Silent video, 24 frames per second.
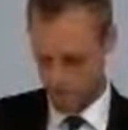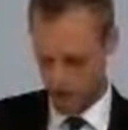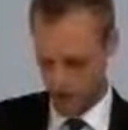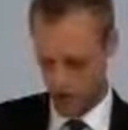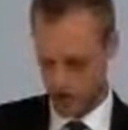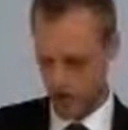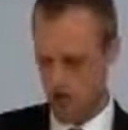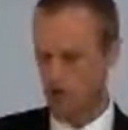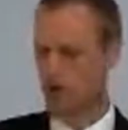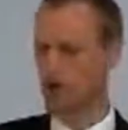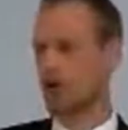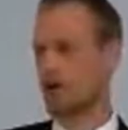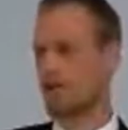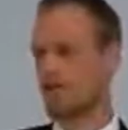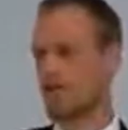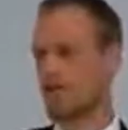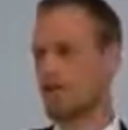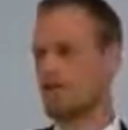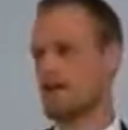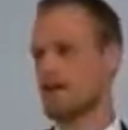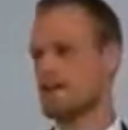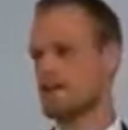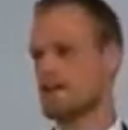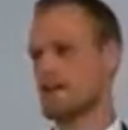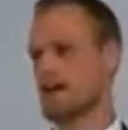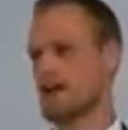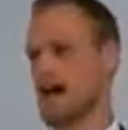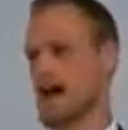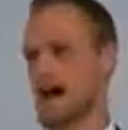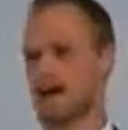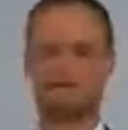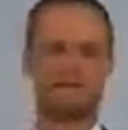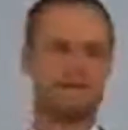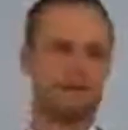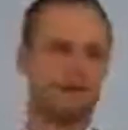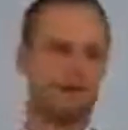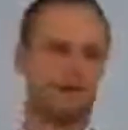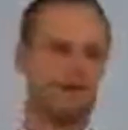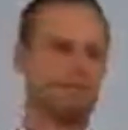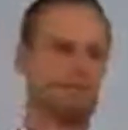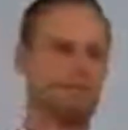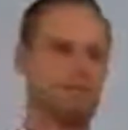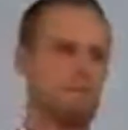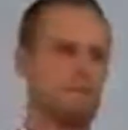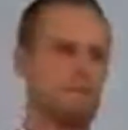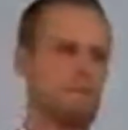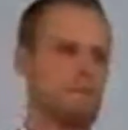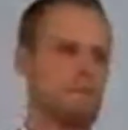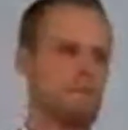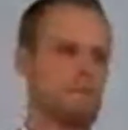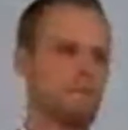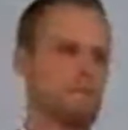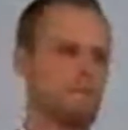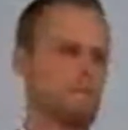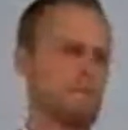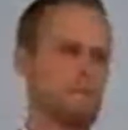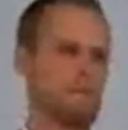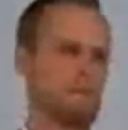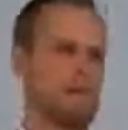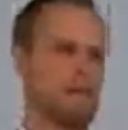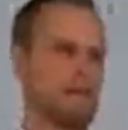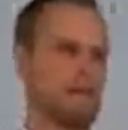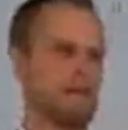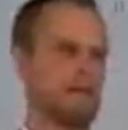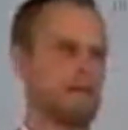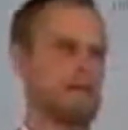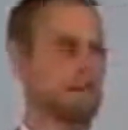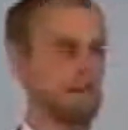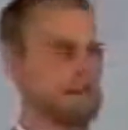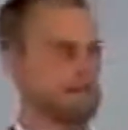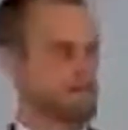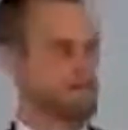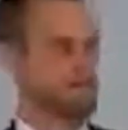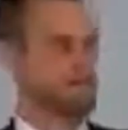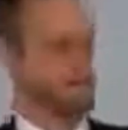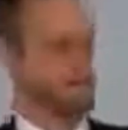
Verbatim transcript: far longer than they did after. In a sense, the